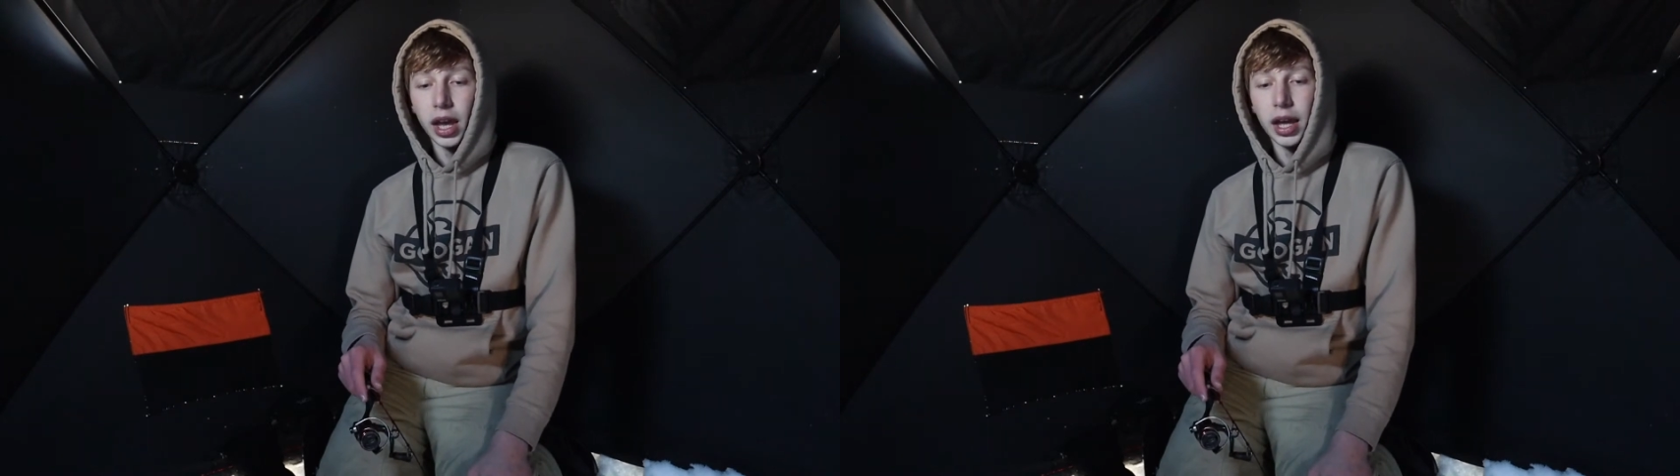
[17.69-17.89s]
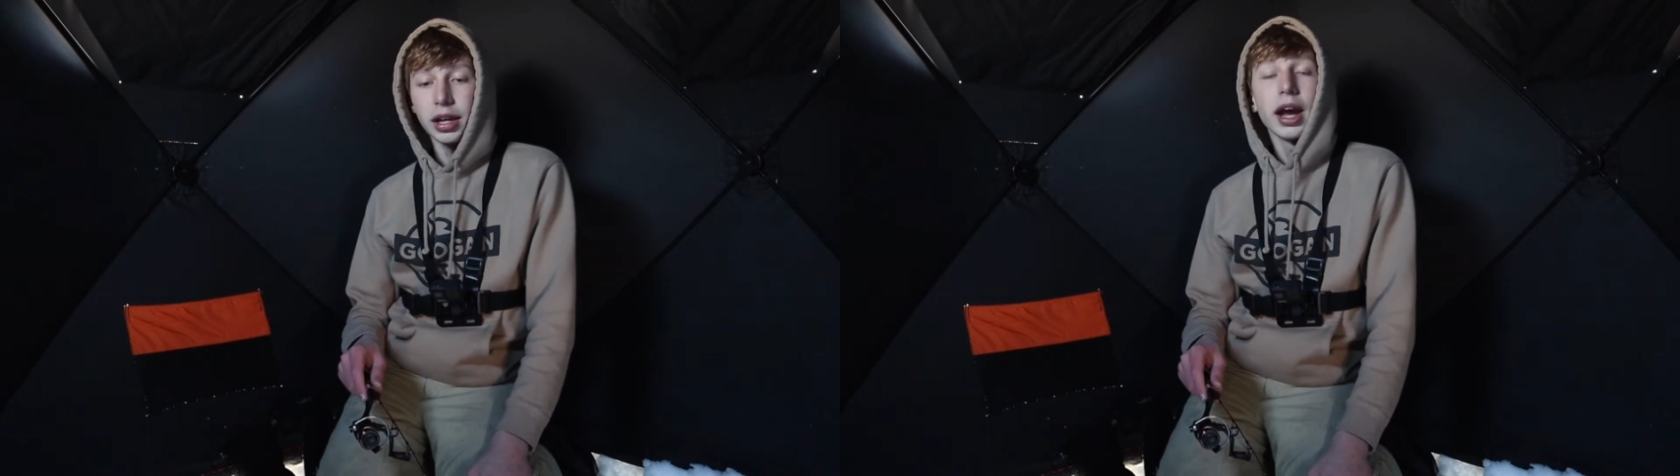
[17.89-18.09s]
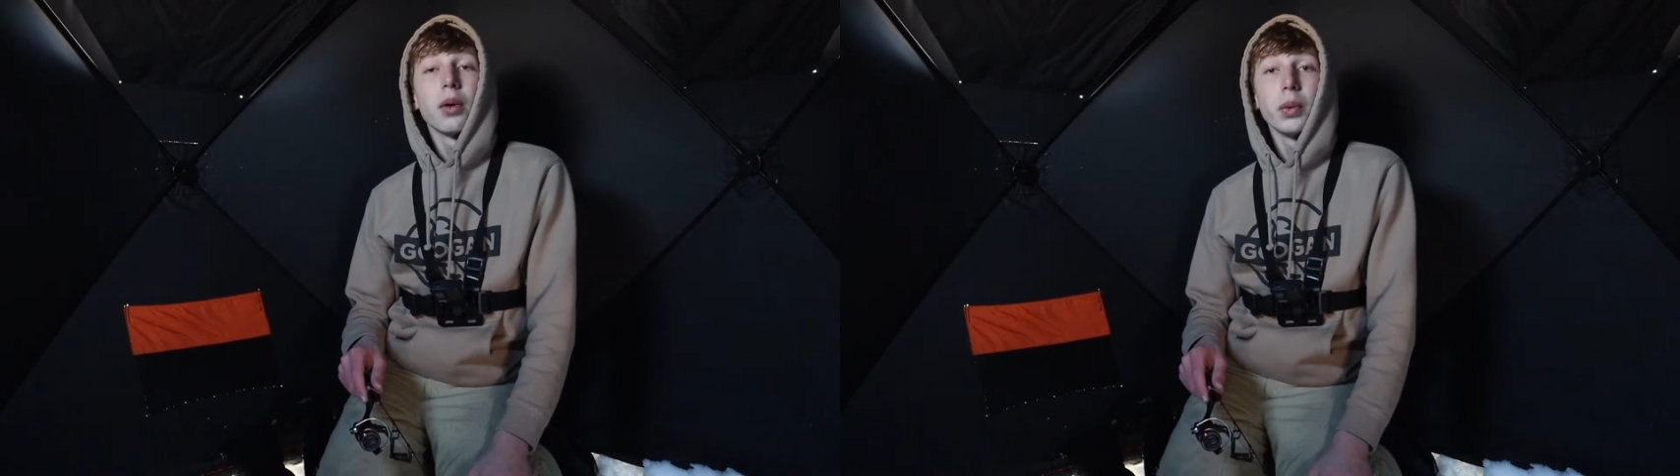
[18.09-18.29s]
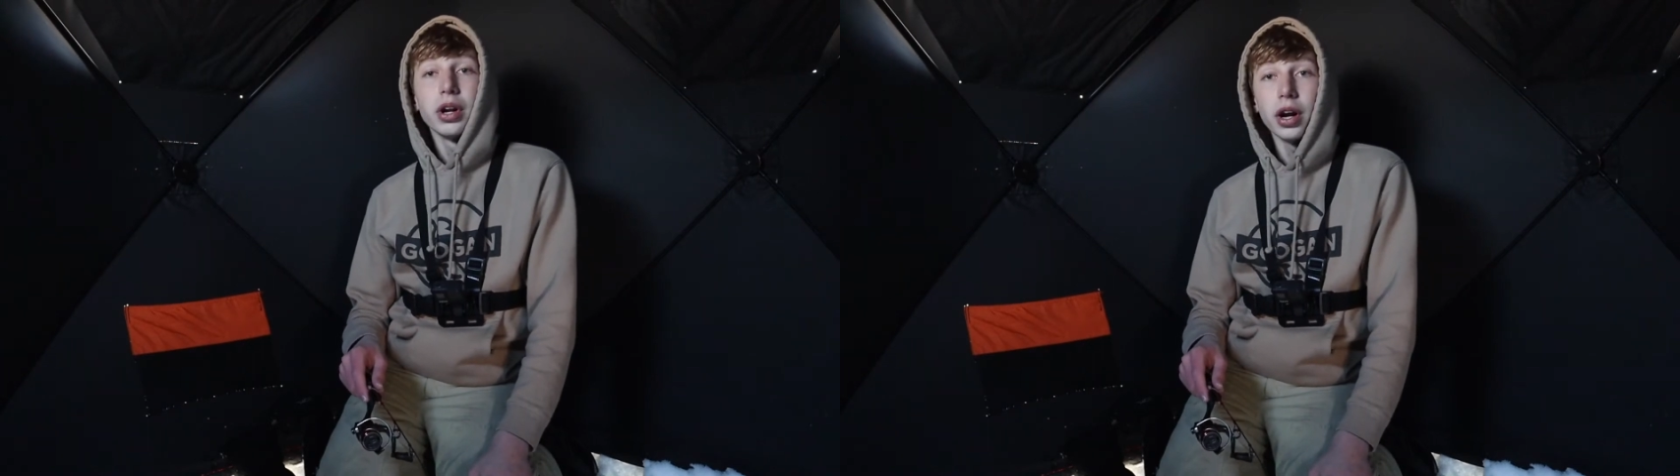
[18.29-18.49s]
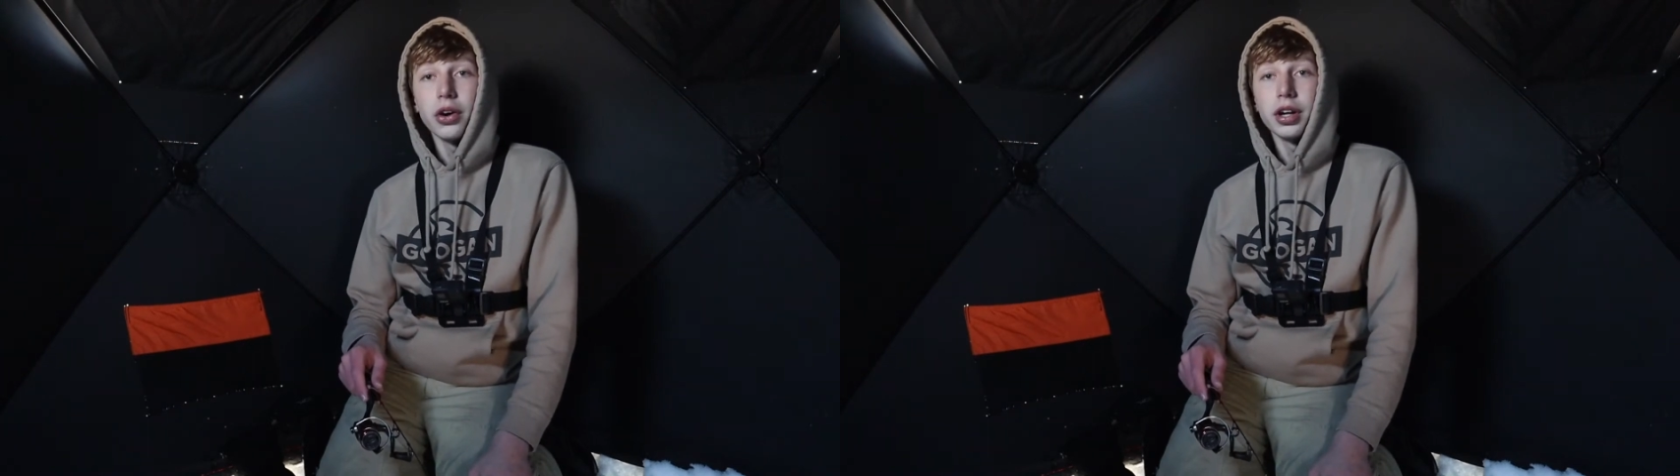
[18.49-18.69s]
And yeah, we
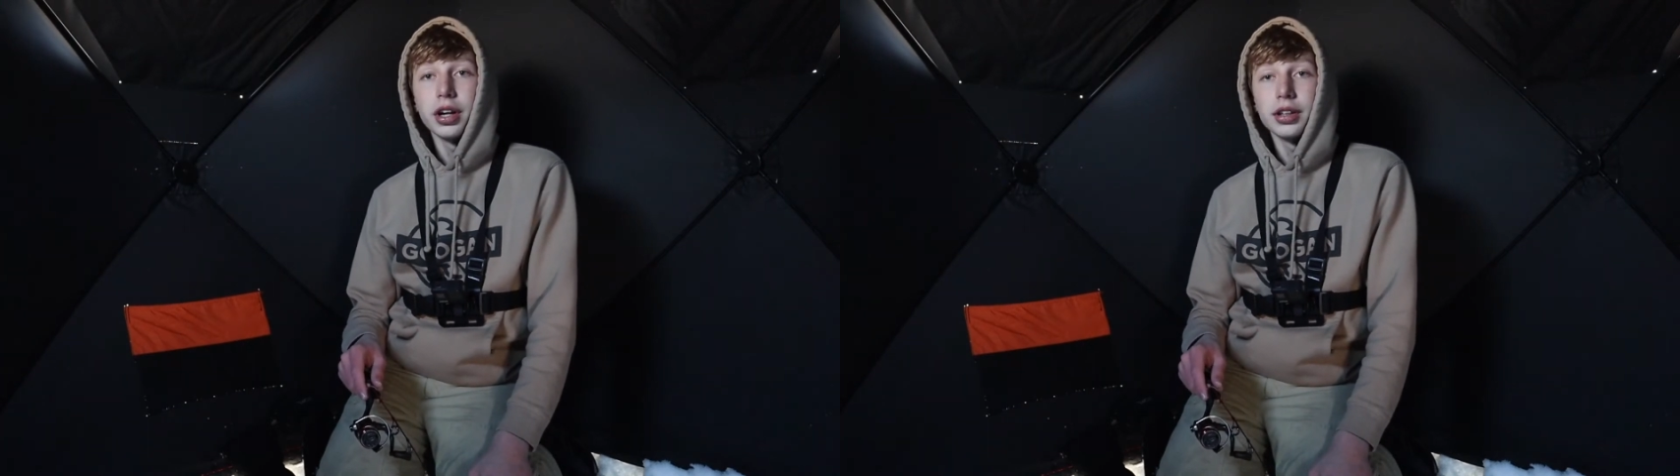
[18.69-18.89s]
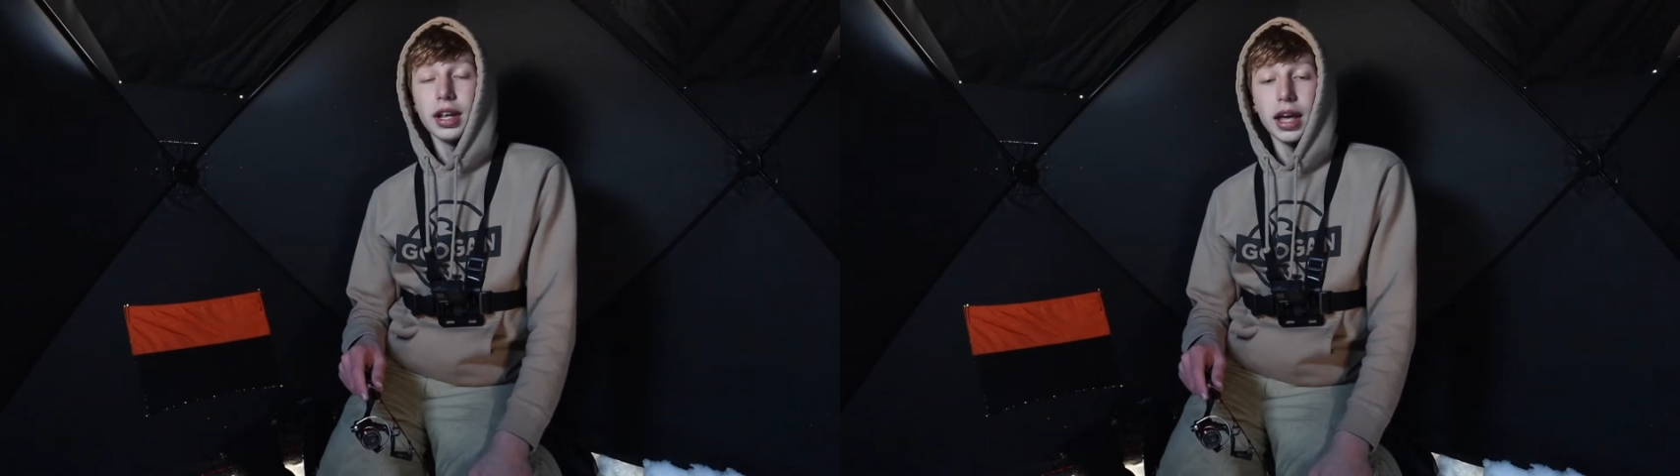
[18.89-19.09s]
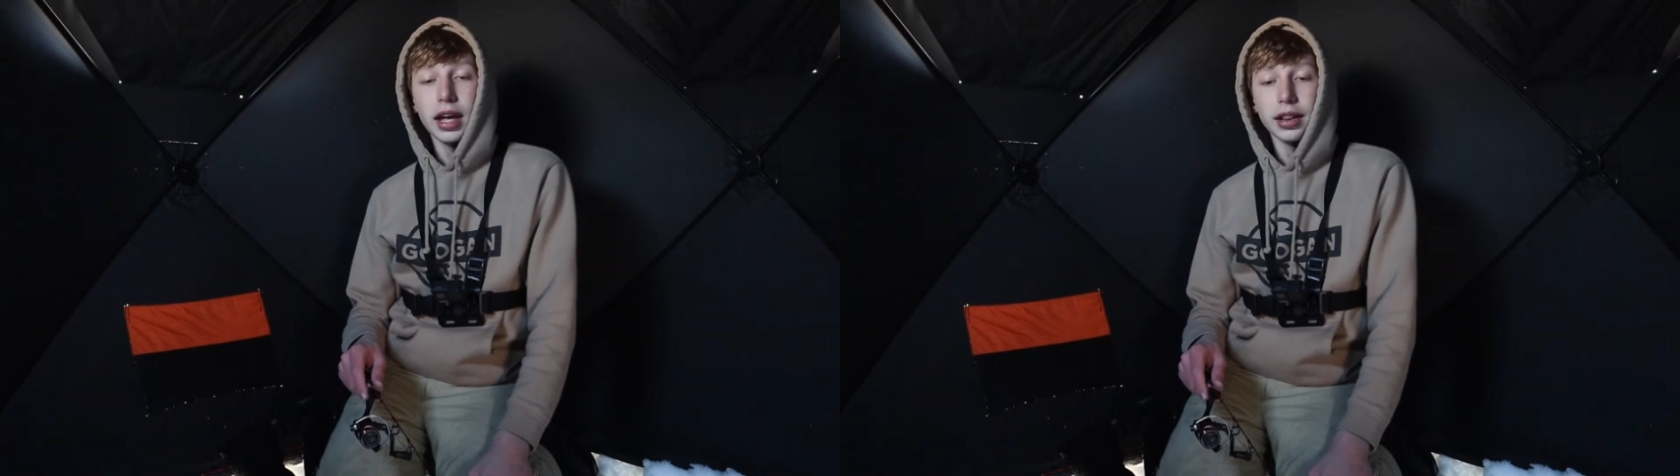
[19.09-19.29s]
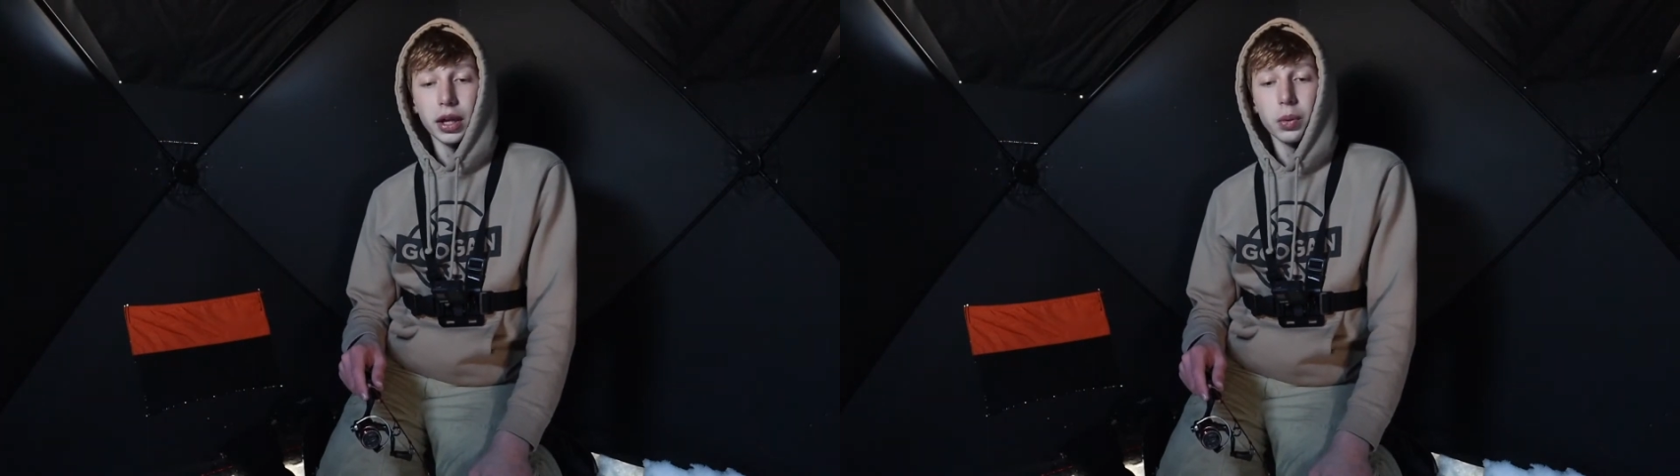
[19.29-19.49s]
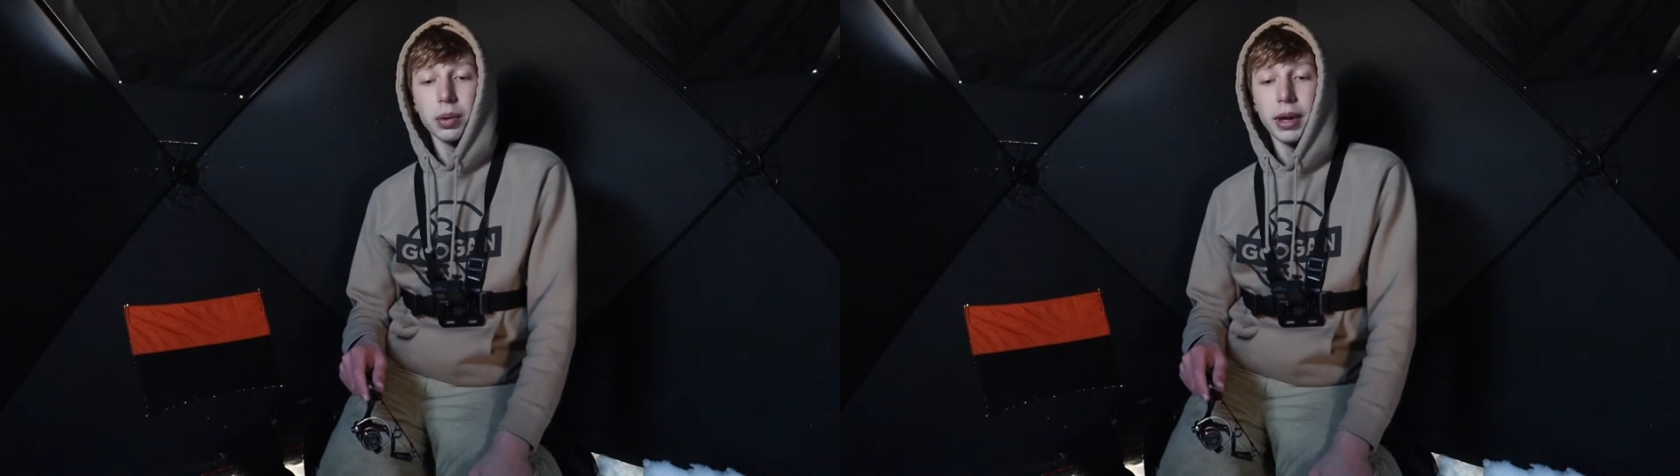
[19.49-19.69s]
are out here today on
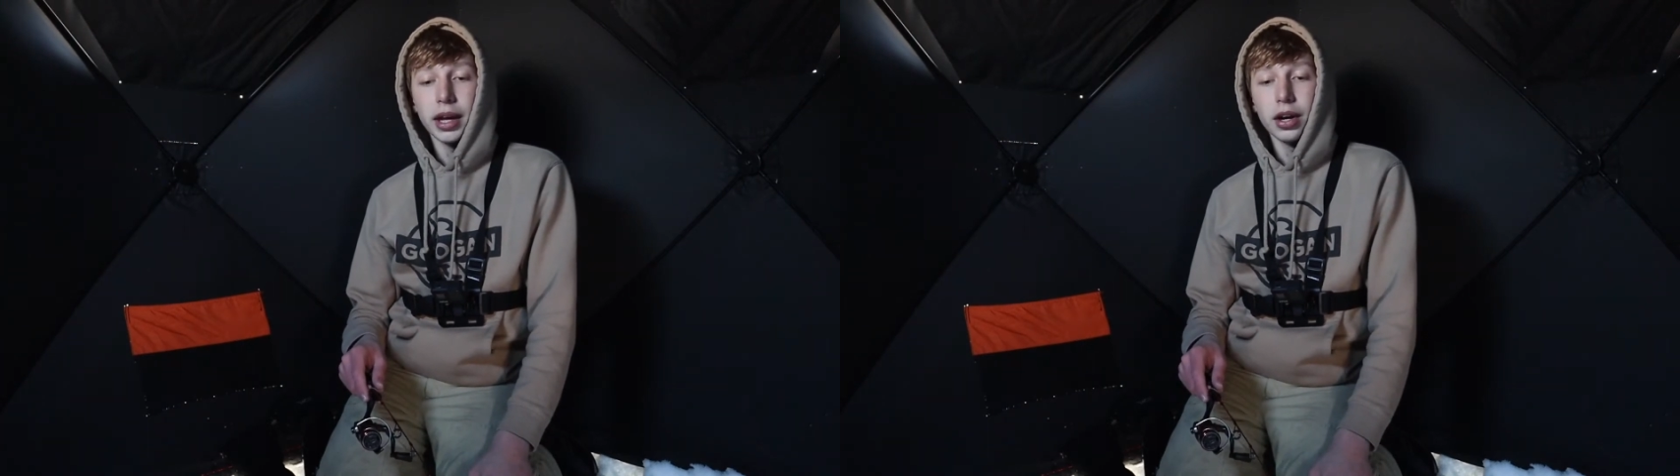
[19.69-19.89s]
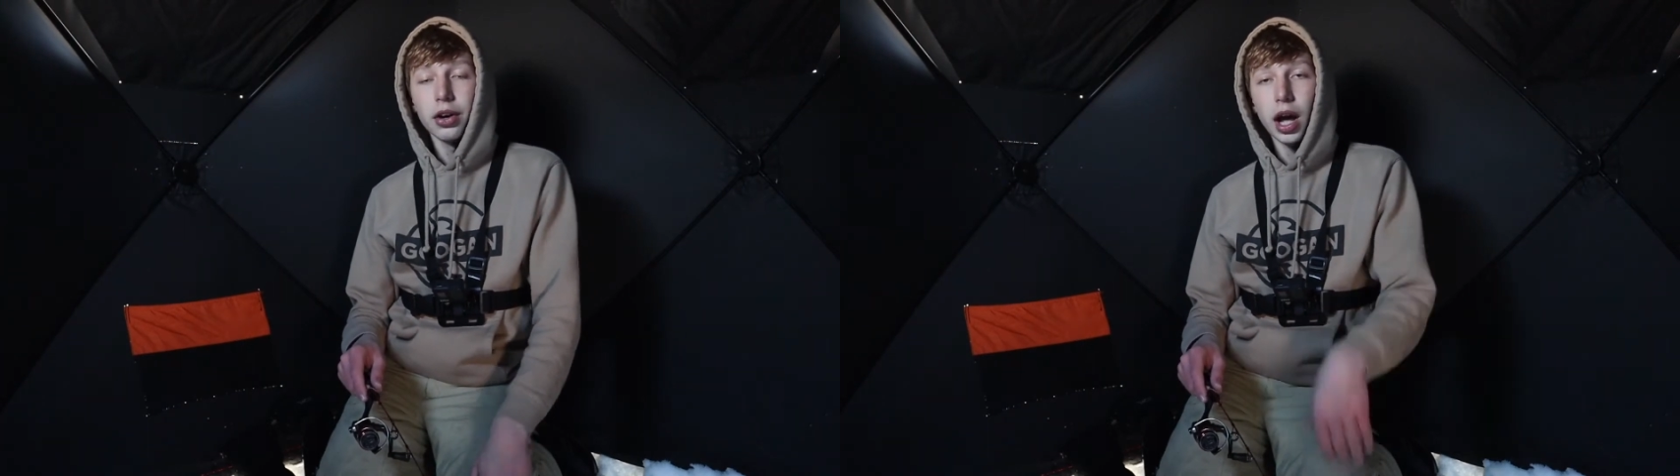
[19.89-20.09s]
Lake Winnebago.